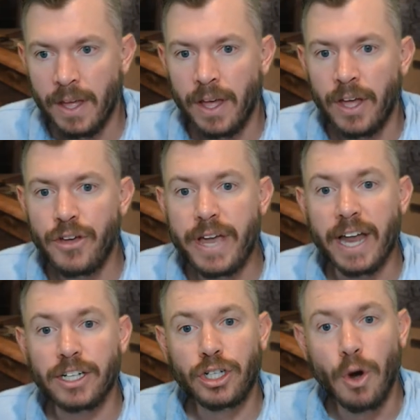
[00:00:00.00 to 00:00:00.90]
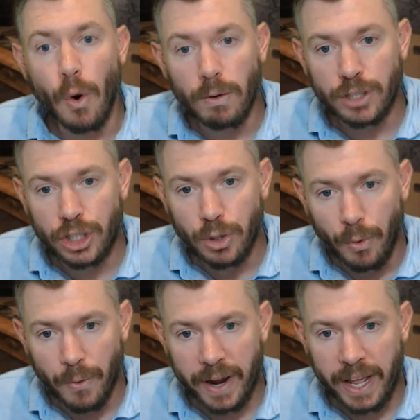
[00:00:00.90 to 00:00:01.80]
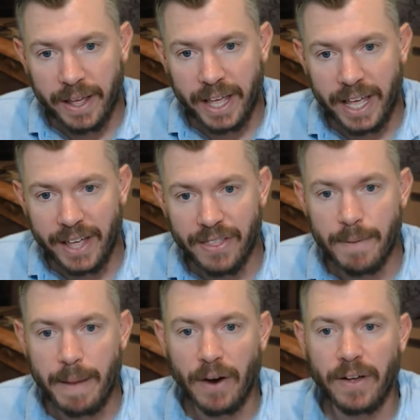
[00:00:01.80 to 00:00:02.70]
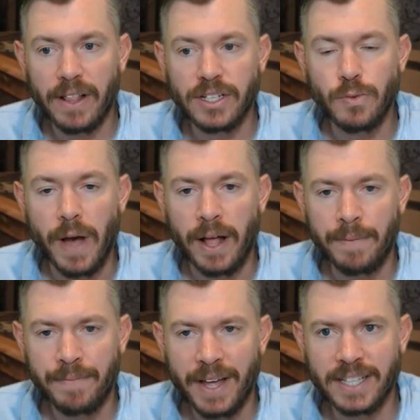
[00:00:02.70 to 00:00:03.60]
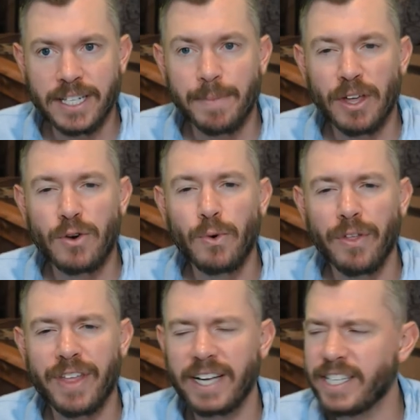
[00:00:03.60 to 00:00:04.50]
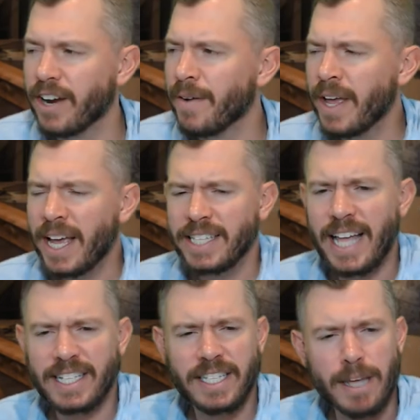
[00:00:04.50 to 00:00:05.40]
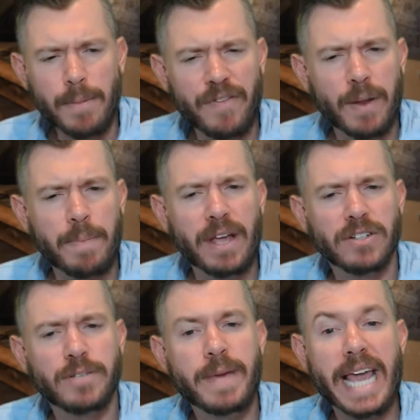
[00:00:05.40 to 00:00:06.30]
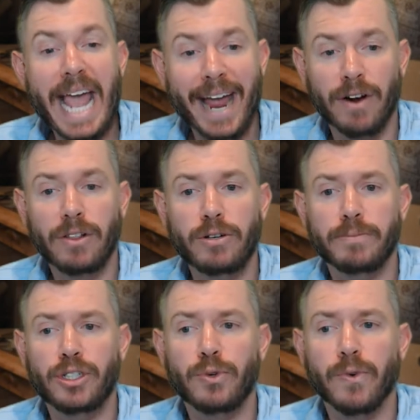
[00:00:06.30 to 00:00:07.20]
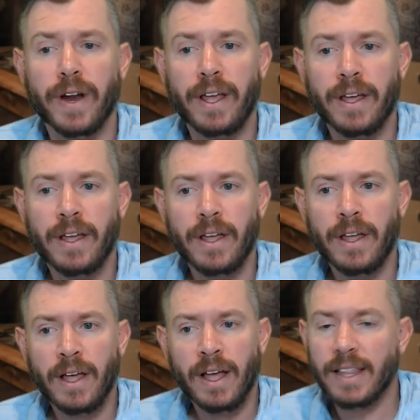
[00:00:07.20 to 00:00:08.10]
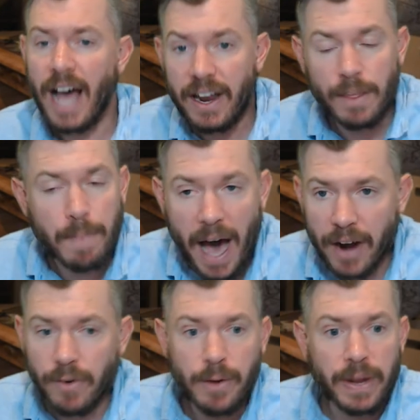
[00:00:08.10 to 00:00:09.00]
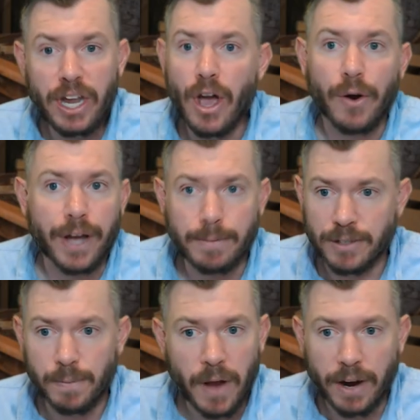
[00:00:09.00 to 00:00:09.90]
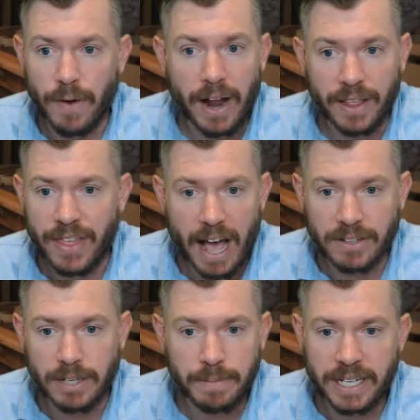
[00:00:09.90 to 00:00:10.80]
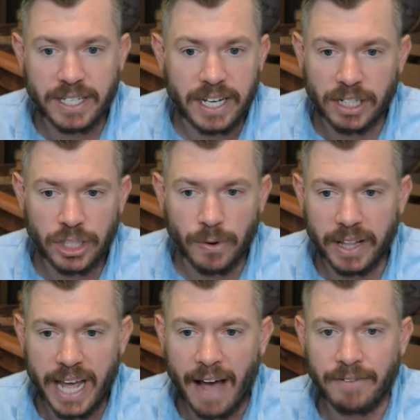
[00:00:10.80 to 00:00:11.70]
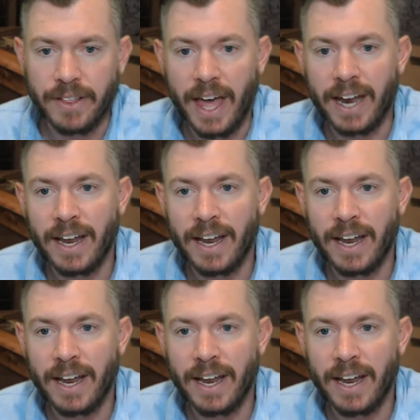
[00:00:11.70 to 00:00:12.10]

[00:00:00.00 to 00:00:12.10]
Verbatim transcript: You get gold jewelry in the burial as well. And some of the cool things here is that some of it appears to be heirloom jewelry. A lot of the pottery we know comes from right around 1000 BC, shortly after that.